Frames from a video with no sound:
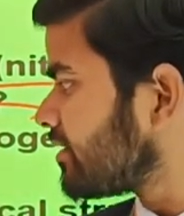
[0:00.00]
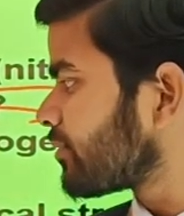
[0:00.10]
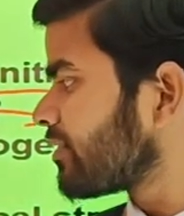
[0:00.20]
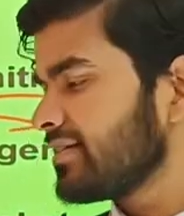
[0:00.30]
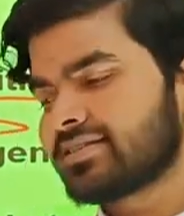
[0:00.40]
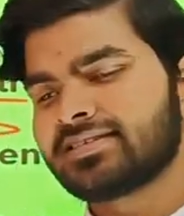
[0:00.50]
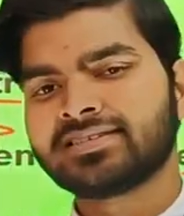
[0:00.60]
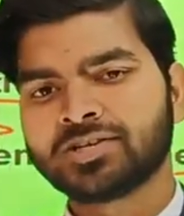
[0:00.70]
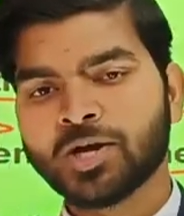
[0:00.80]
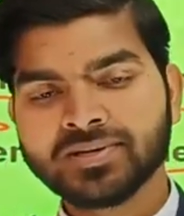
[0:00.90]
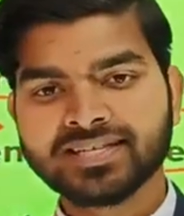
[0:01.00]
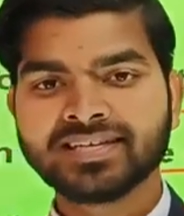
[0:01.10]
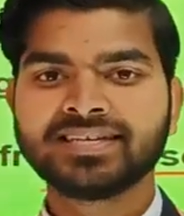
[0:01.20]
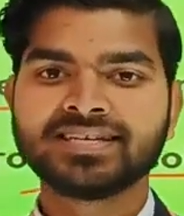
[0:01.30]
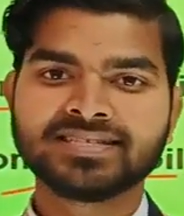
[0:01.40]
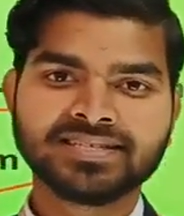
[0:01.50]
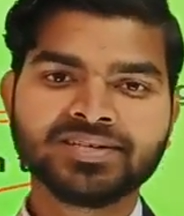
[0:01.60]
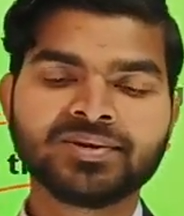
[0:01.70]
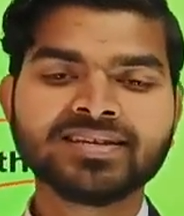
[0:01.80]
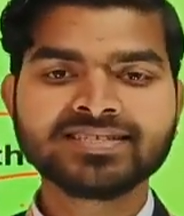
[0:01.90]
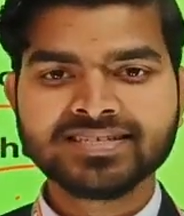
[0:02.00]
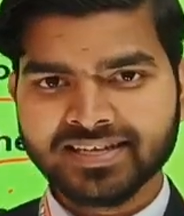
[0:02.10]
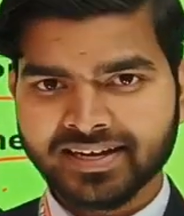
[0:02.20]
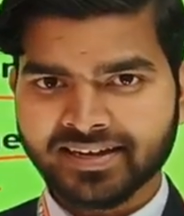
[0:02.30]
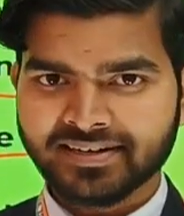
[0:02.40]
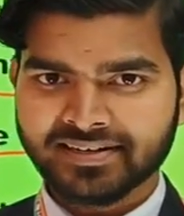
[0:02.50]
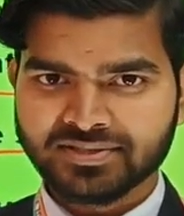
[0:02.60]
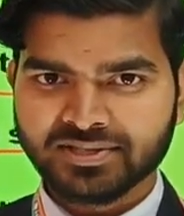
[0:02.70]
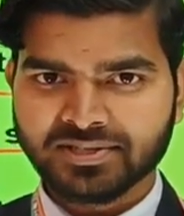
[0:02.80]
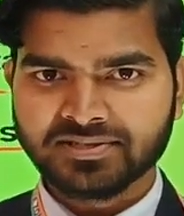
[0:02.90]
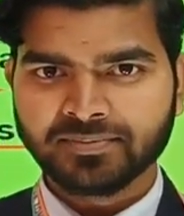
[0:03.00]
nucleus. Obviously yes. Nucleus is the correct answer.